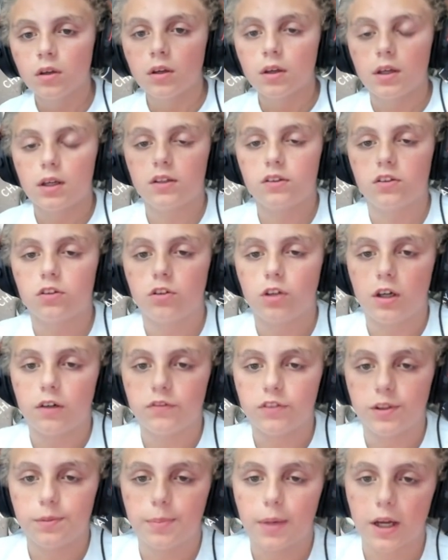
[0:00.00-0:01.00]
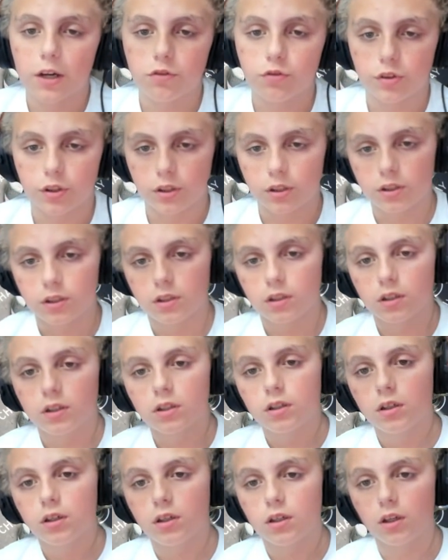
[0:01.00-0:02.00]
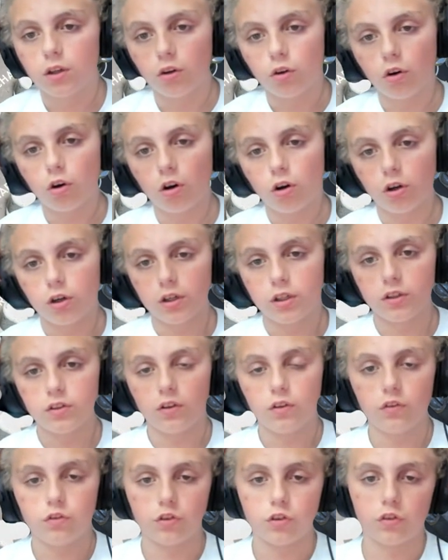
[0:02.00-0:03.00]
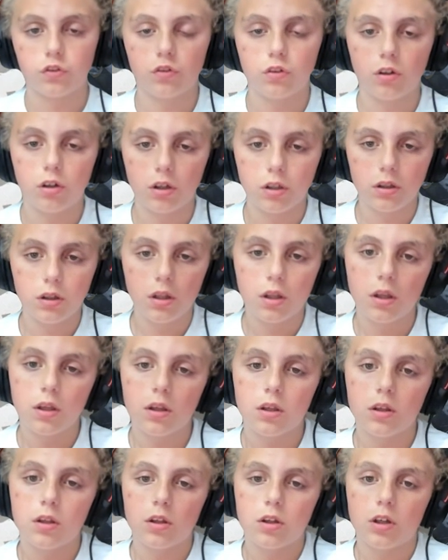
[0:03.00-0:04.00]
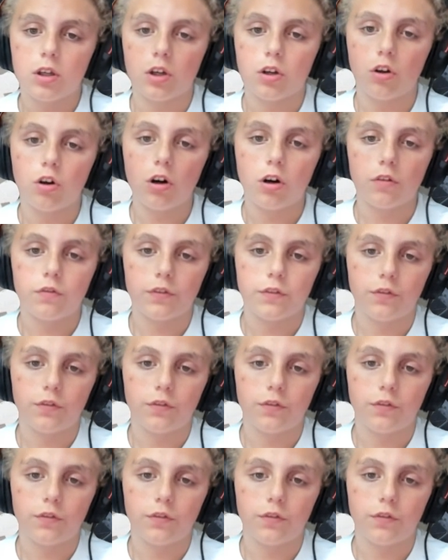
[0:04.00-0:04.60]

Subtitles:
And here you have the battery. And on, it is just on, and off.